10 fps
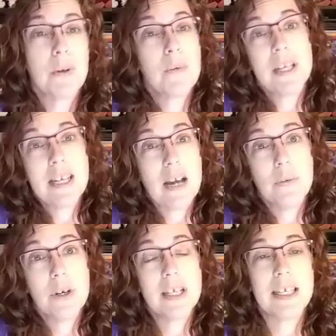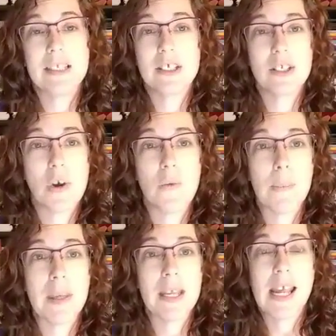we want to network and get to know
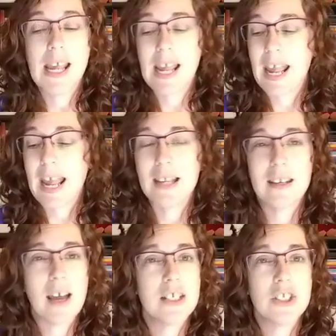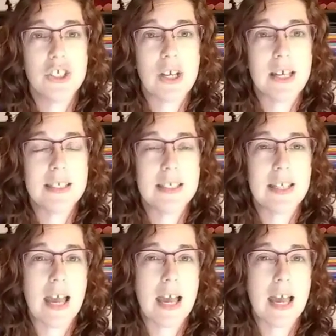women and not just